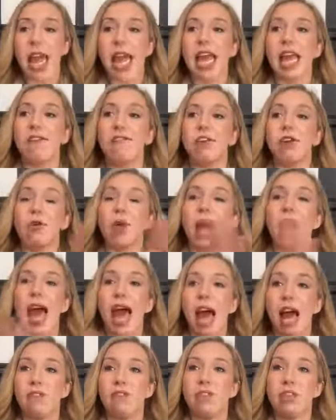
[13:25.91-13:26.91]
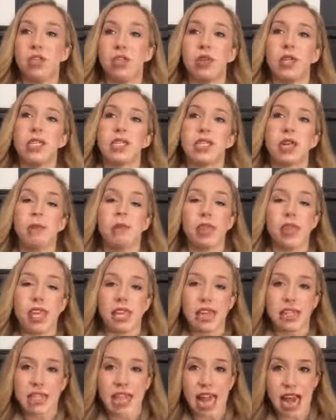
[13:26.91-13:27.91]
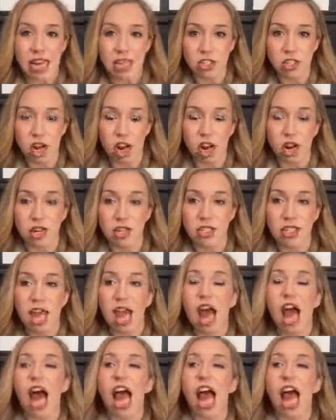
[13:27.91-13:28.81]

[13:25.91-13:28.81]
If you have the students complete the task cards,